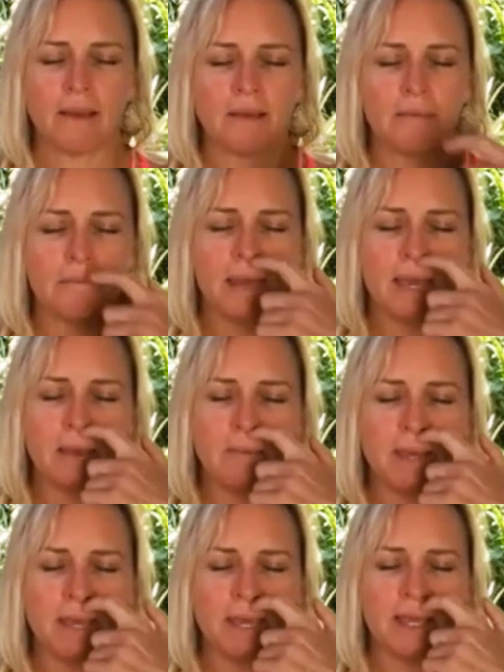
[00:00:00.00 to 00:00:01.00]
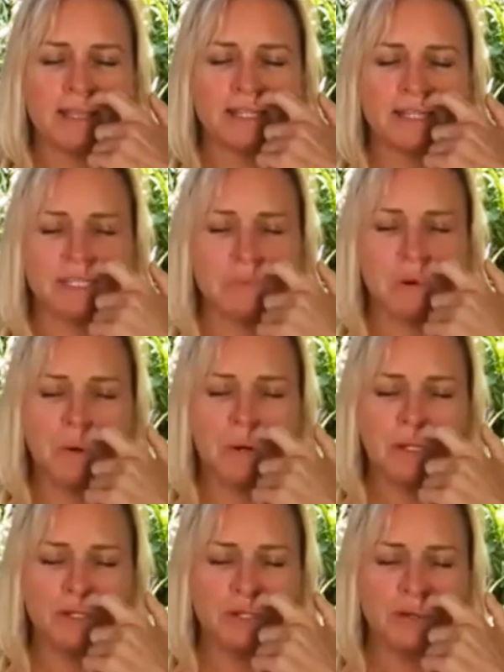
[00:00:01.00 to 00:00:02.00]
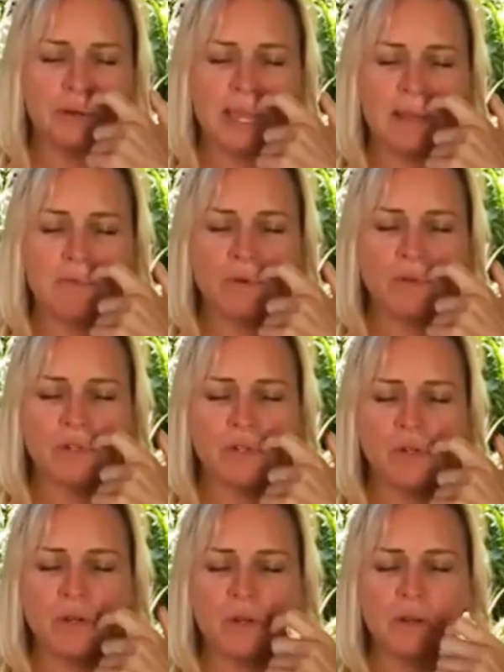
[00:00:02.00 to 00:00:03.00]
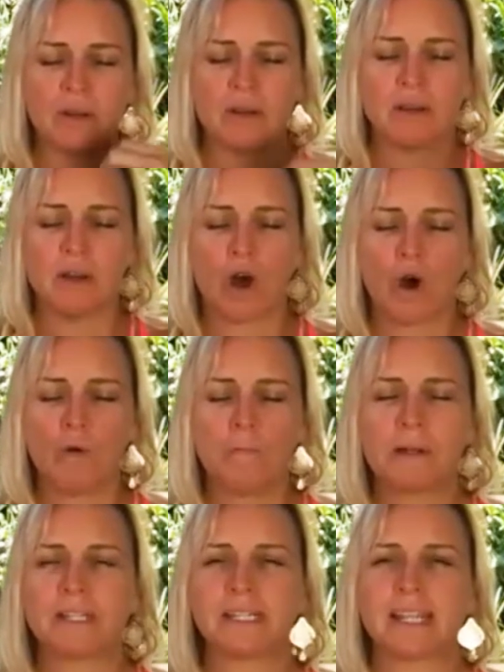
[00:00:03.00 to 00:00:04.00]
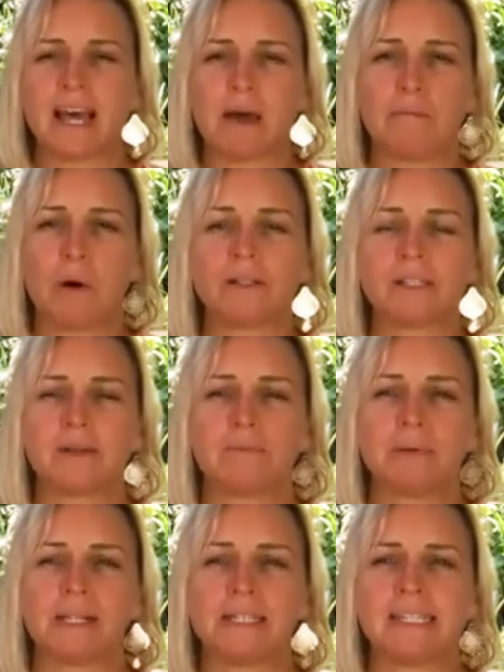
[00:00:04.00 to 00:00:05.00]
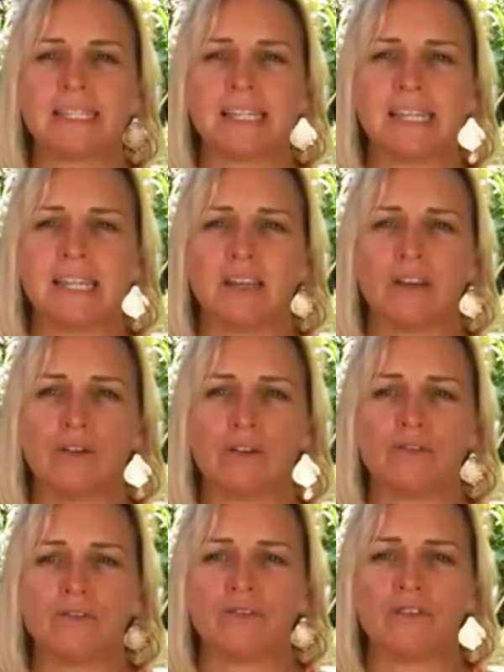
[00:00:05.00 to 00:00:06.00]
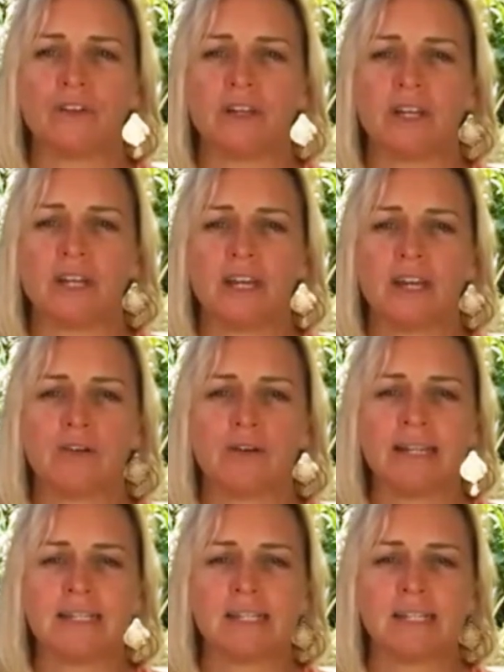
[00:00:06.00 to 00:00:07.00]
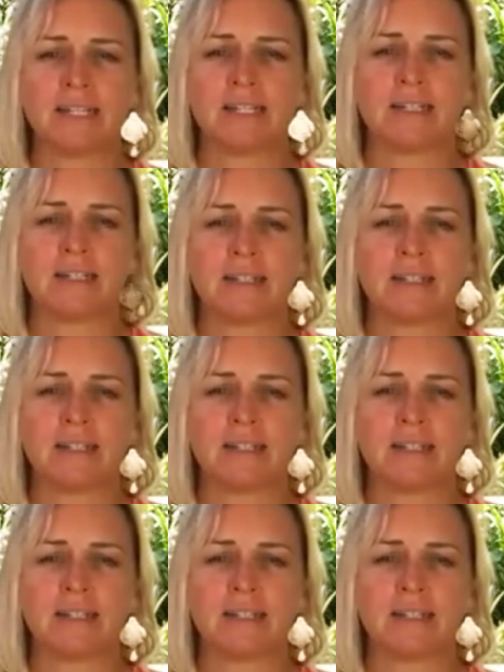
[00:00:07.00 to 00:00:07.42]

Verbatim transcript: Maybe at this point you're able to open to that possibility of greater